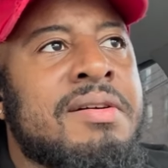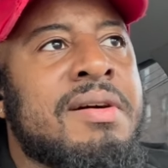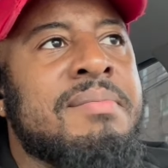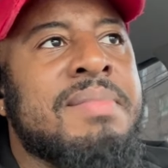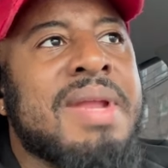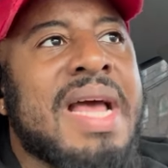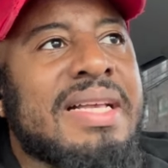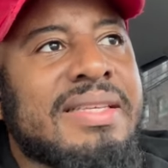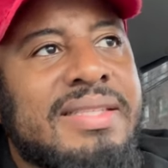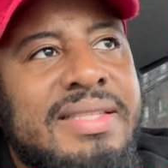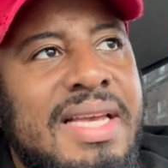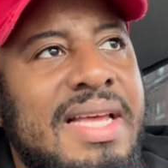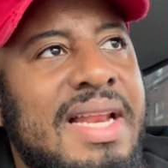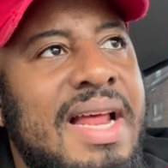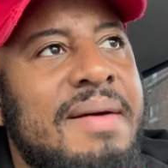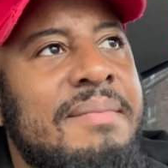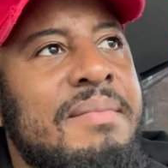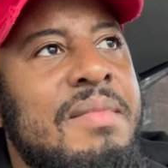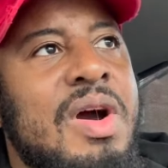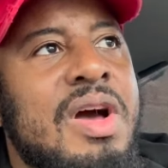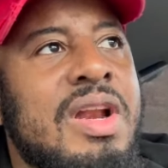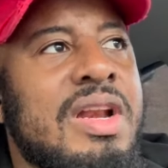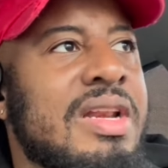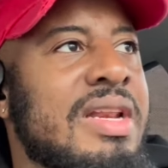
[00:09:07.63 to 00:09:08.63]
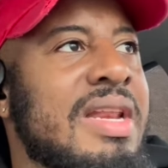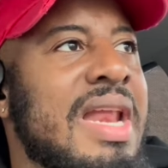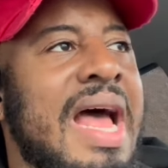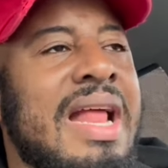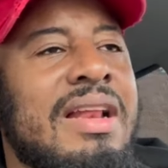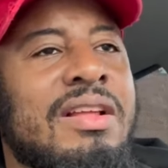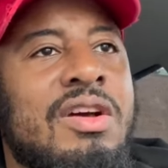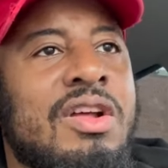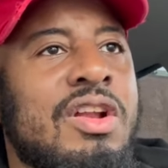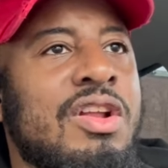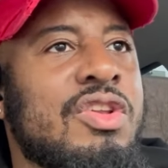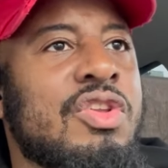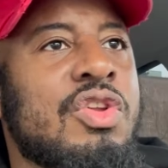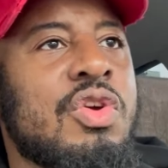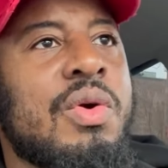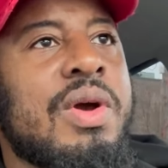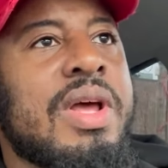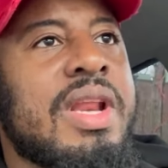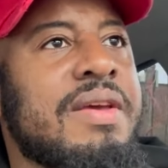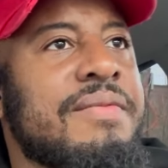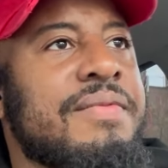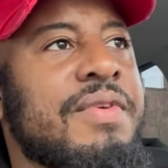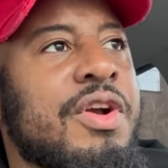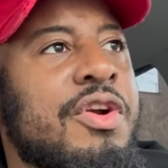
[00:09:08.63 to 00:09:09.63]
I'm not saying I'm going not gonna do
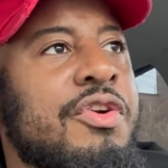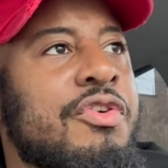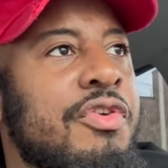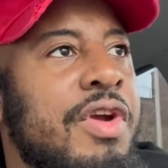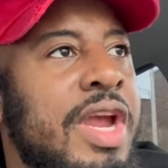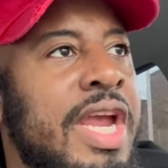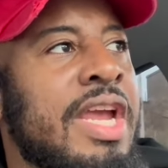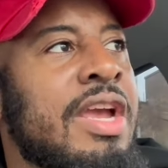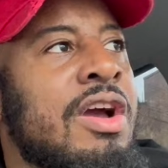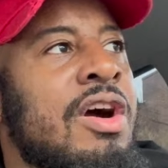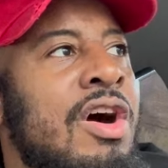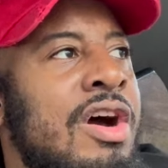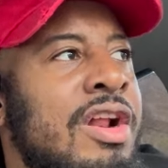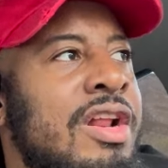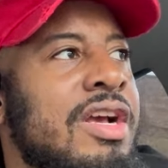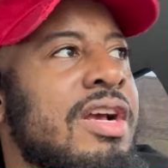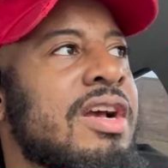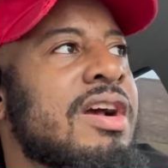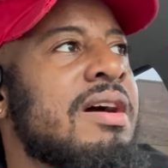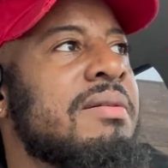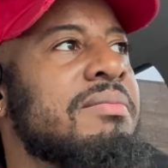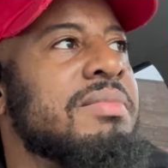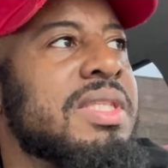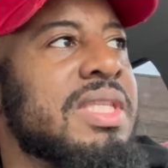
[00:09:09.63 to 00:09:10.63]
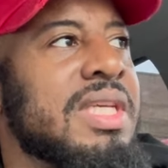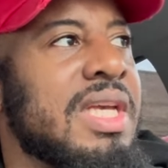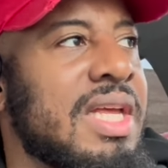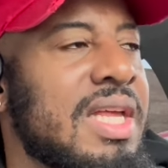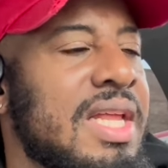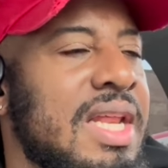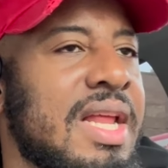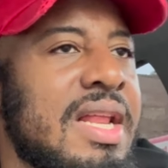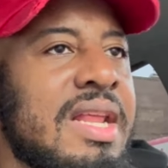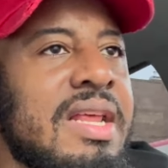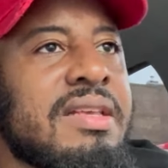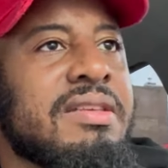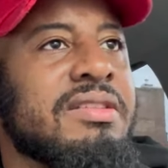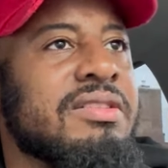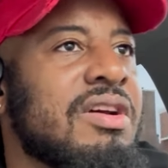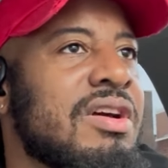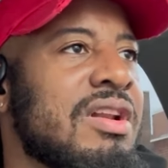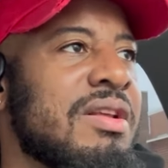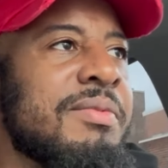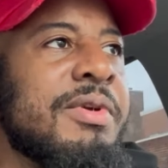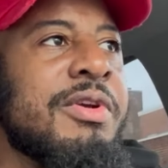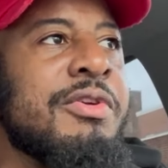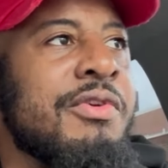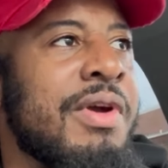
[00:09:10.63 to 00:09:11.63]
it if a great order comes in and it's
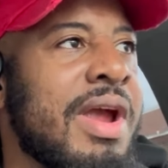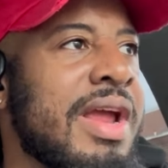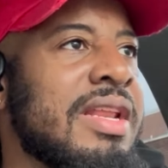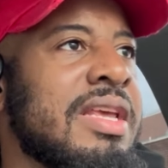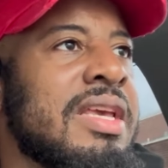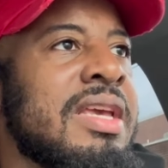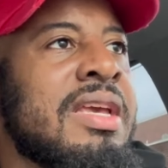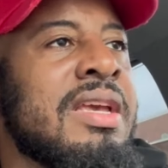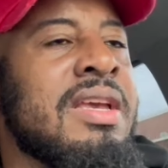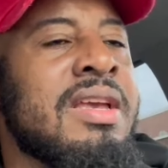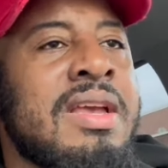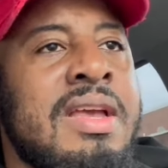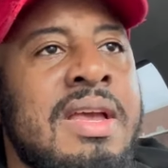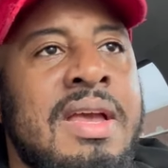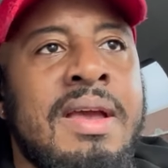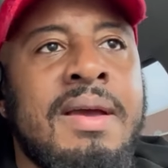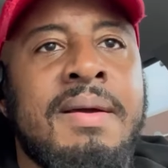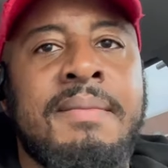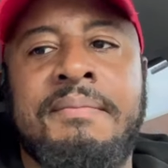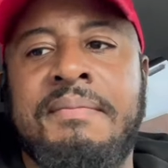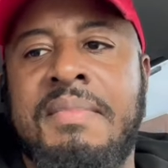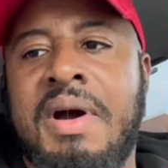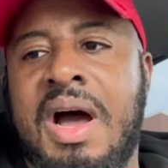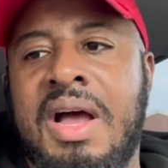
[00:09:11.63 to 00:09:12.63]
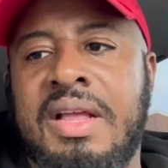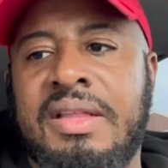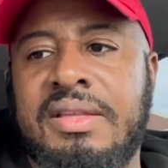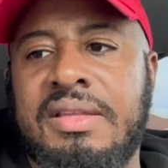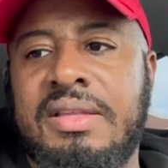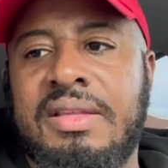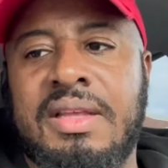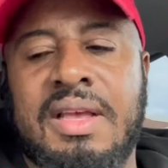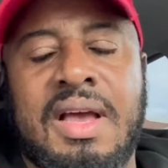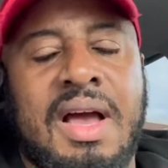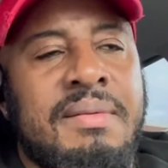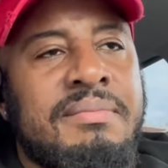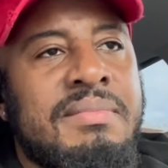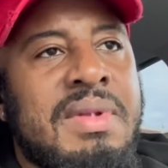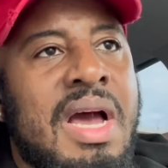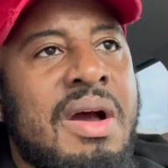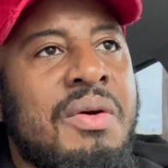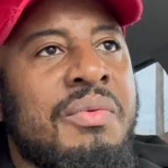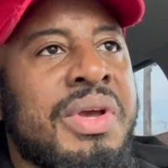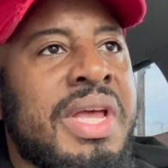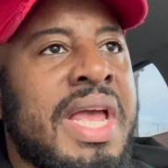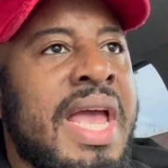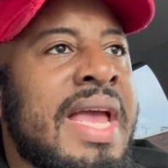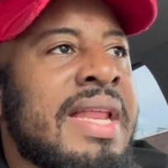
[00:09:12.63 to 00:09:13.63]
gonna be ready. But I'm not
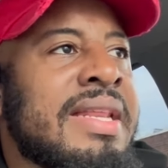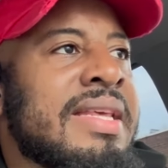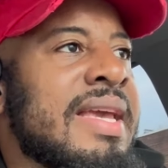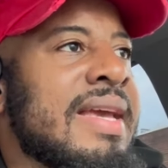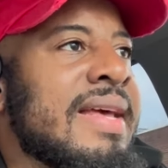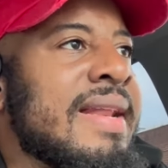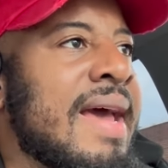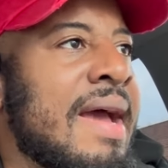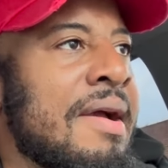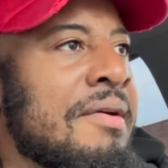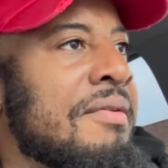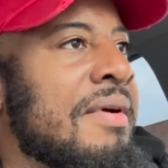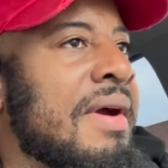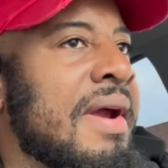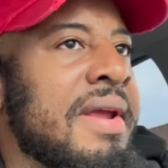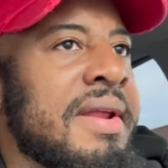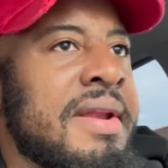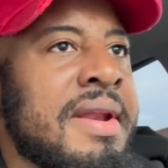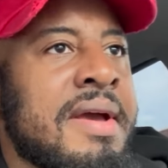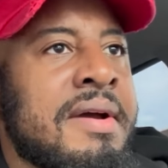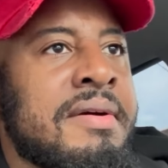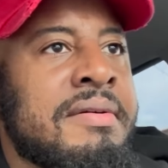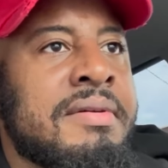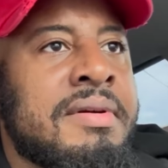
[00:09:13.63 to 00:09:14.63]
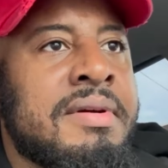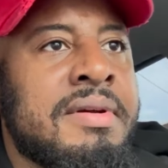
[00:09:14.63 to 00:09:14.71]
with any of that right now.